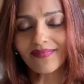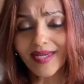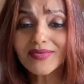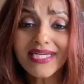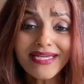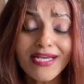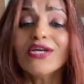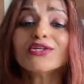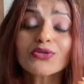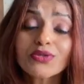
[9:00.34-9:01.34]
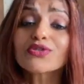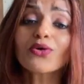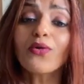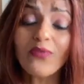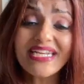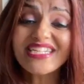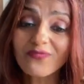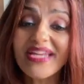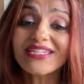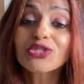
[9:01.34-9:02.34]
Okay, so this when
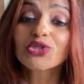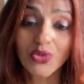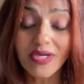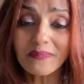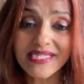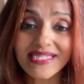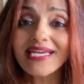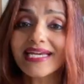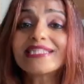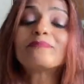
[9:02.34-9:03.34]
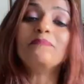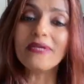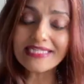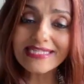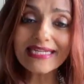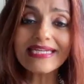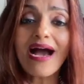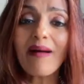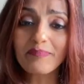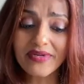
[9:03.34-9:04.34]
it trips, it's basically
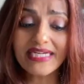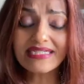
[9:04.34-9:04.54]
our brain